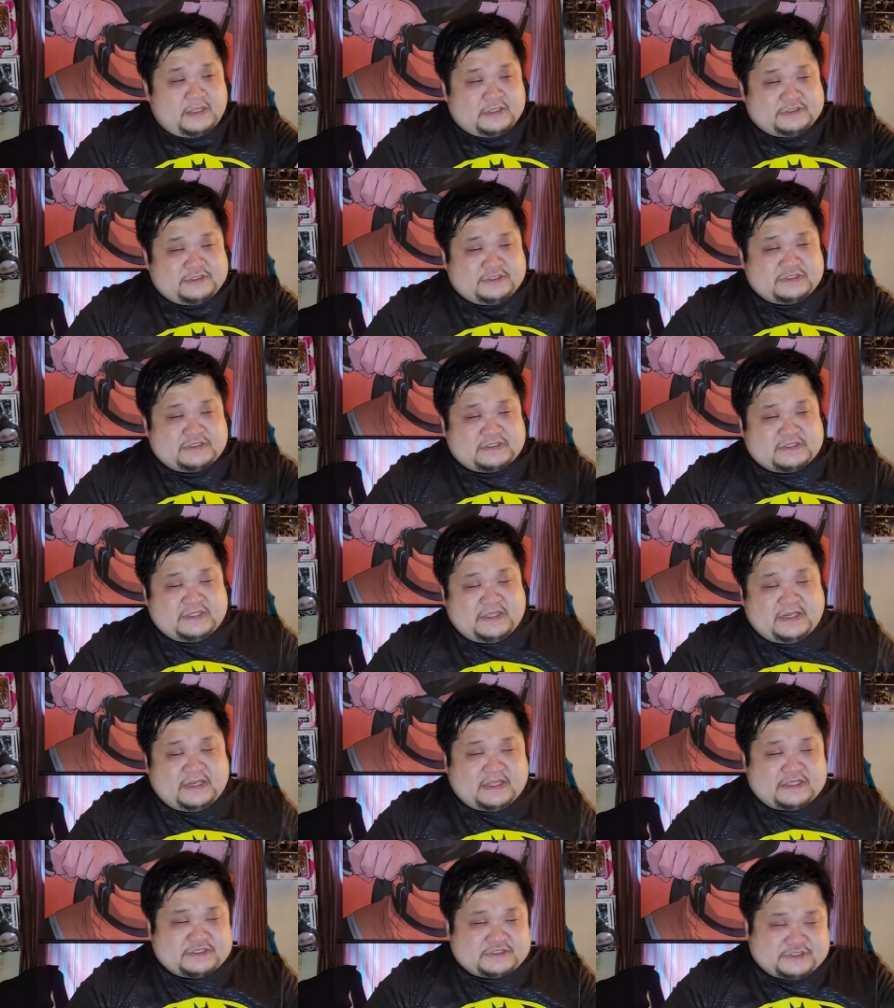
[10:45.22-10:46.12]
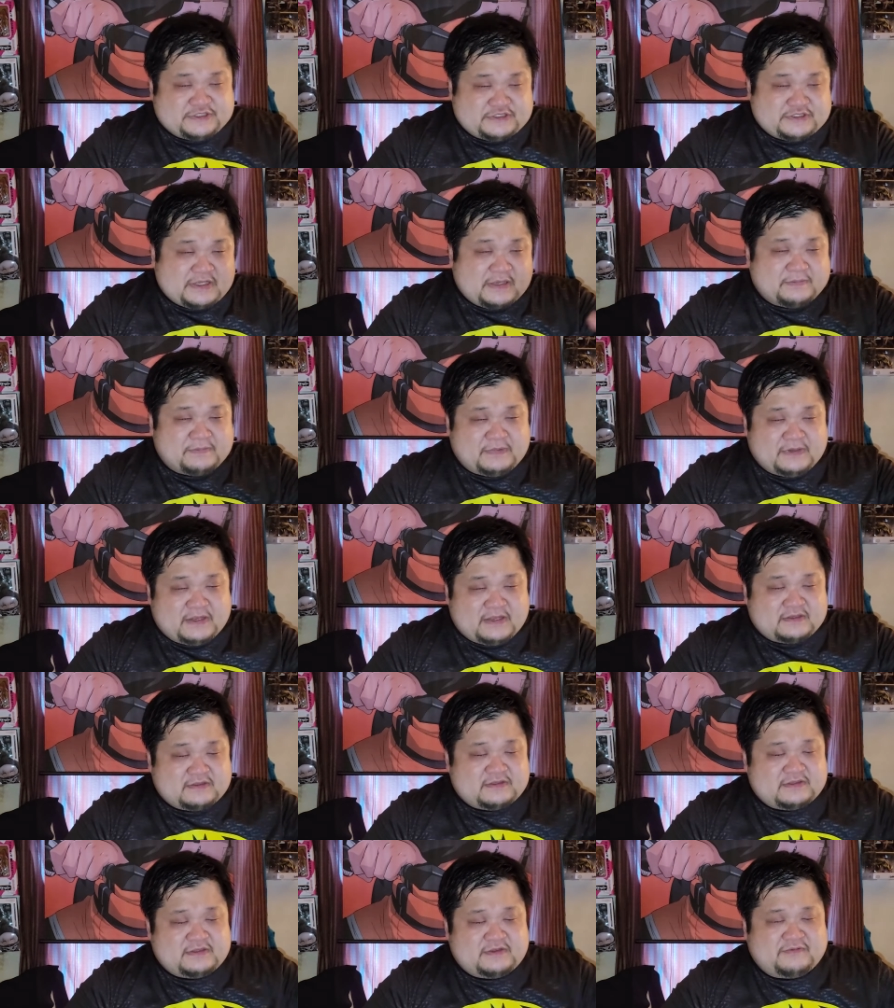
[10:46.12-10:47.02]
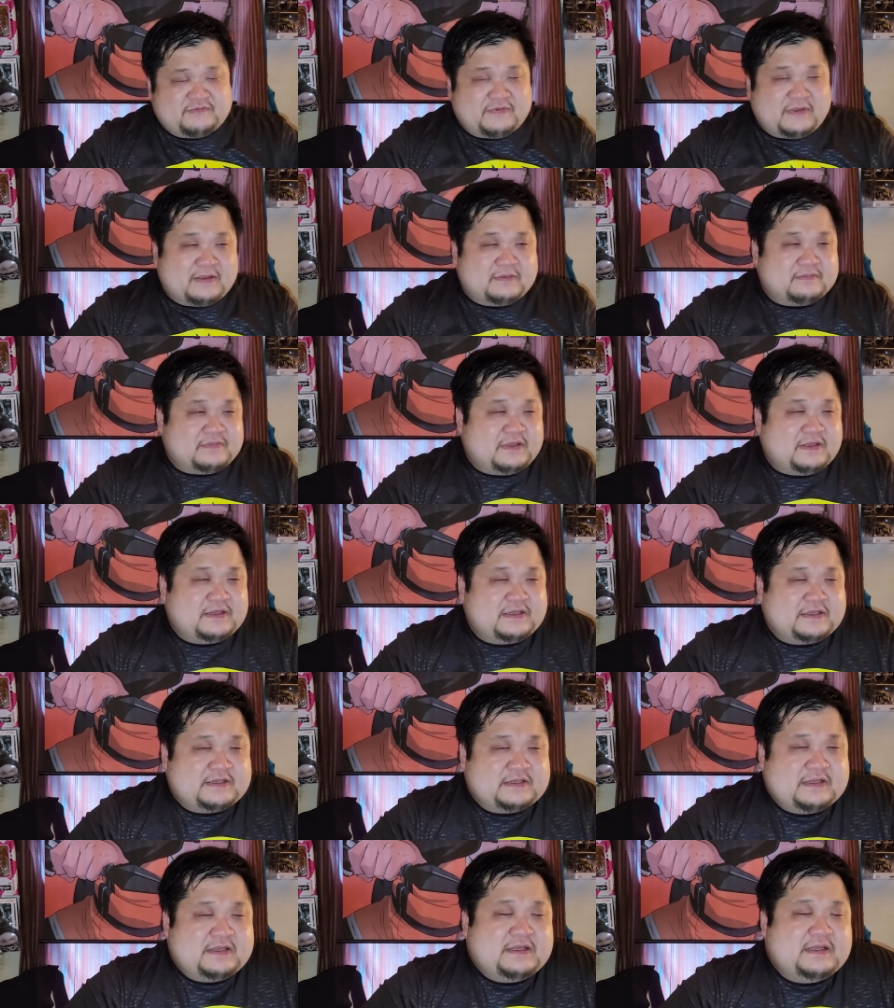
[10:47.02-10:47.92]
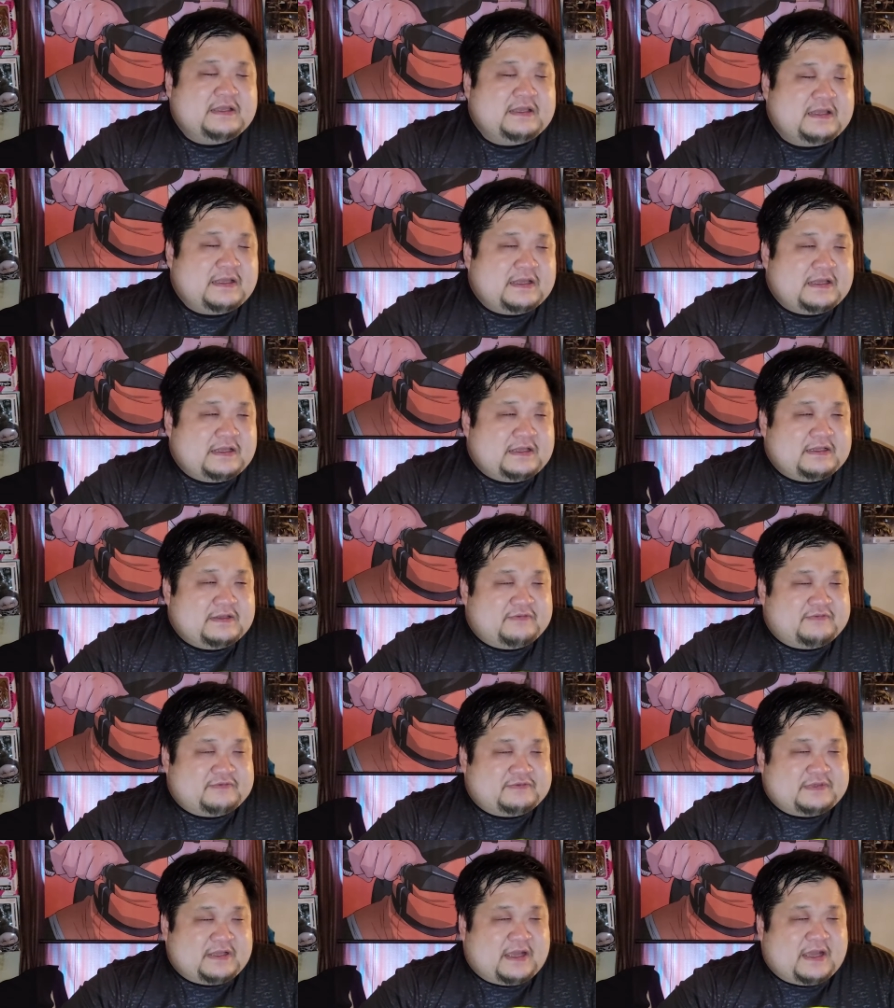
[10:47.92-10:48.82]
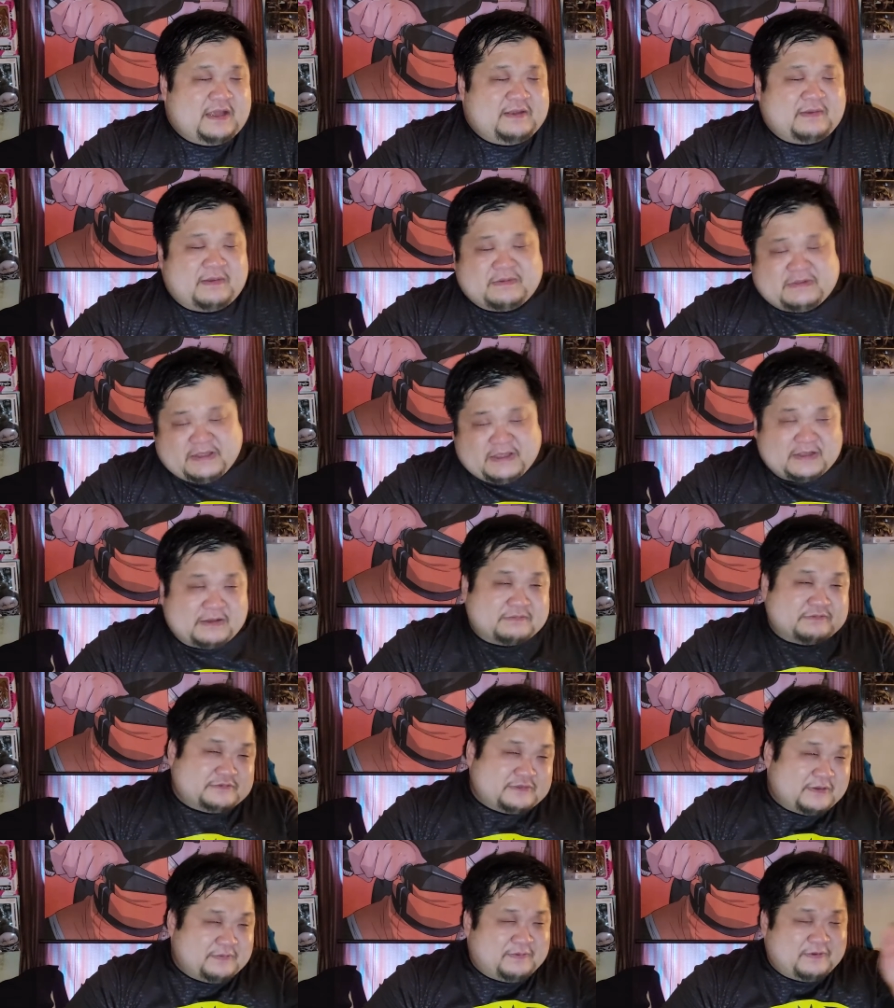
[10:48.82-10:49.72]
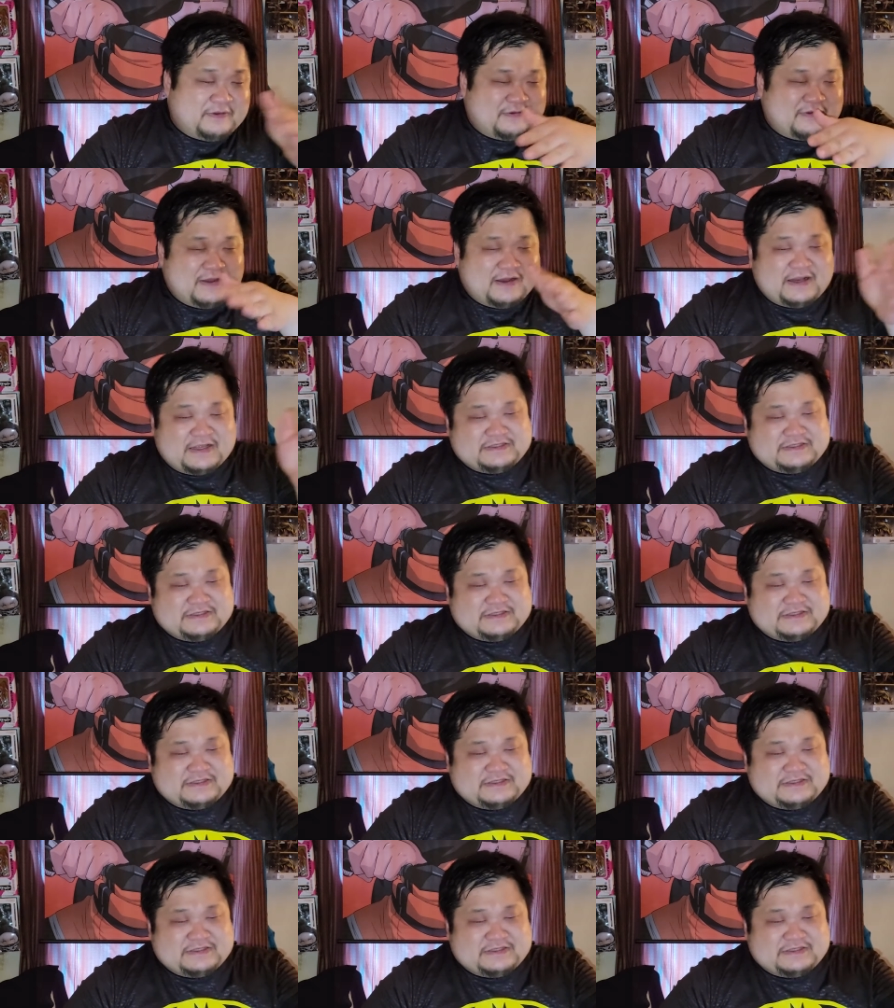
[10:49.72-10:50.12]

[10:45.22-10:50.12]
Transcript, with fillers: She's the leading, and she's helping out their family in the time. Again, I'm jumping around.